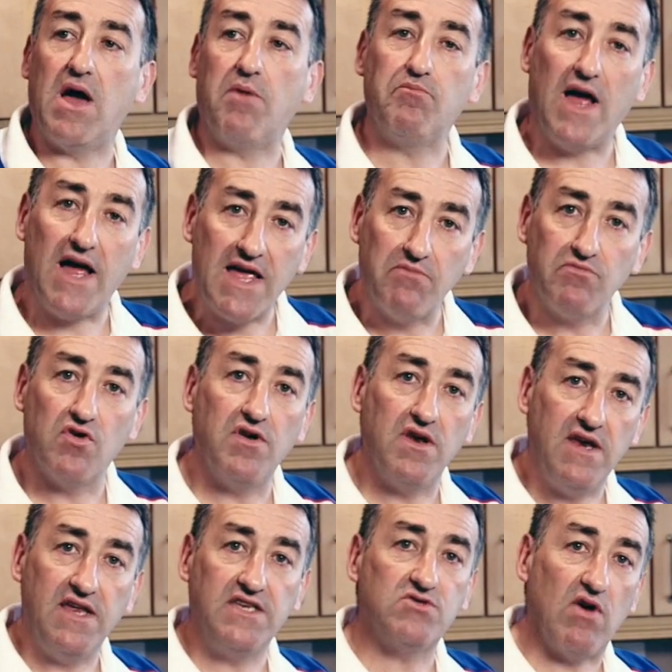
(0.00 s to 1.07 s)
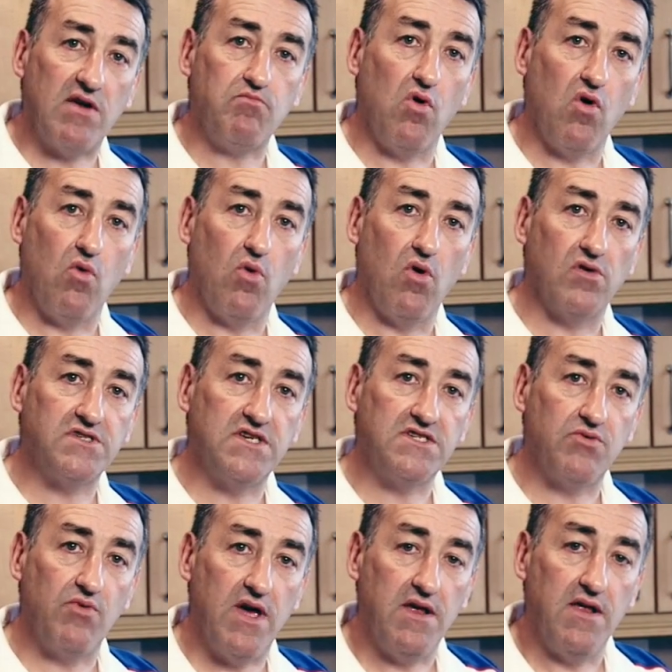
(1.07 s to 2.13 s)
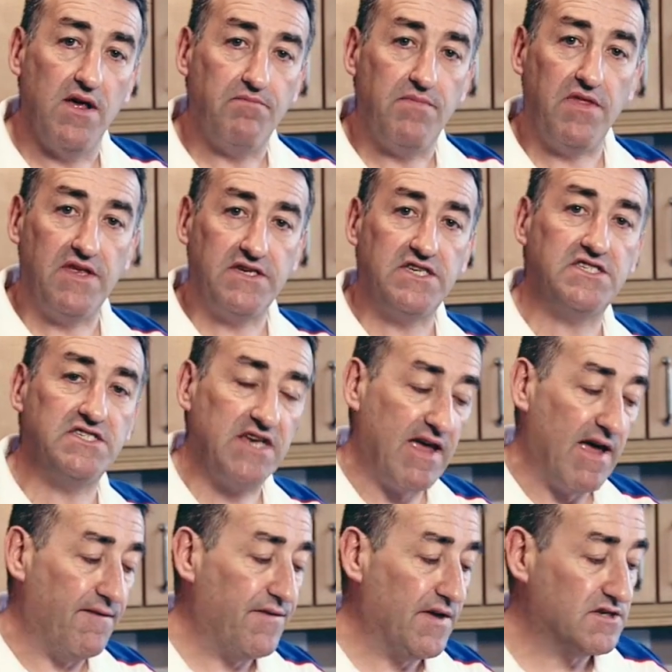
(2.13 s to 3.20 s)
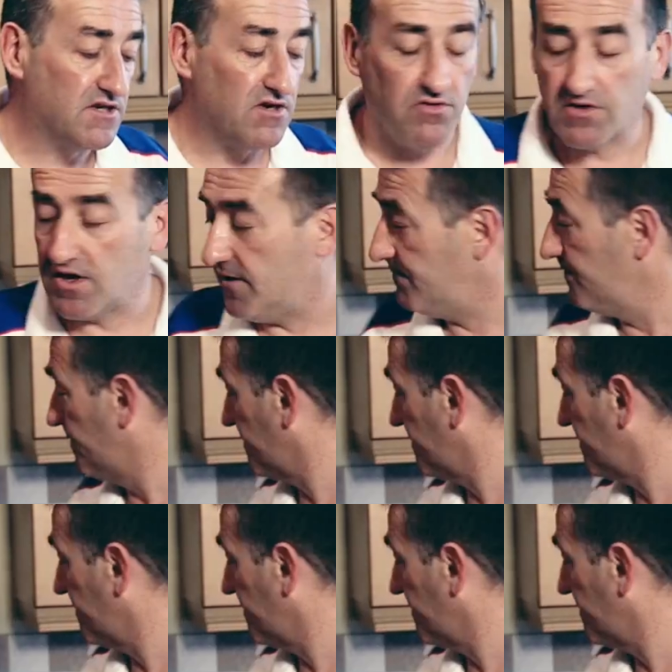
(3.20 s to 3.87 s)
I am going to need to add more water to it, but this is to get things cooking.